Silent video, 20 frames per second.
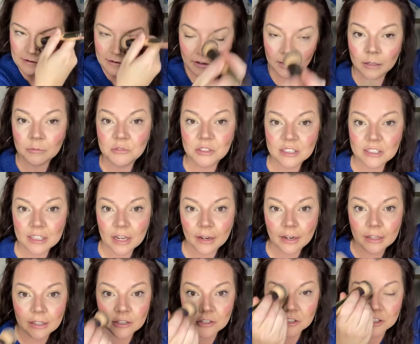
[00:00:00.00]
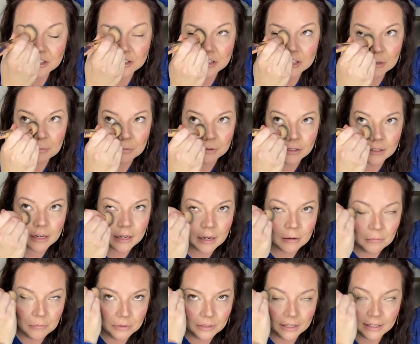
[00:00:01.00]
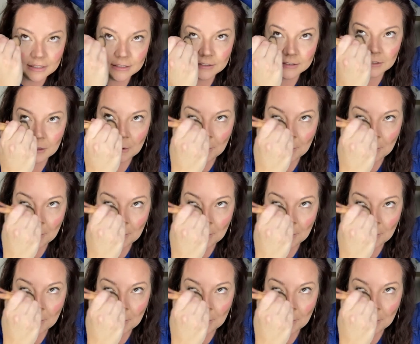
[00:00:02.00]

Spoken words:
I'm just taking and just stippling it in place.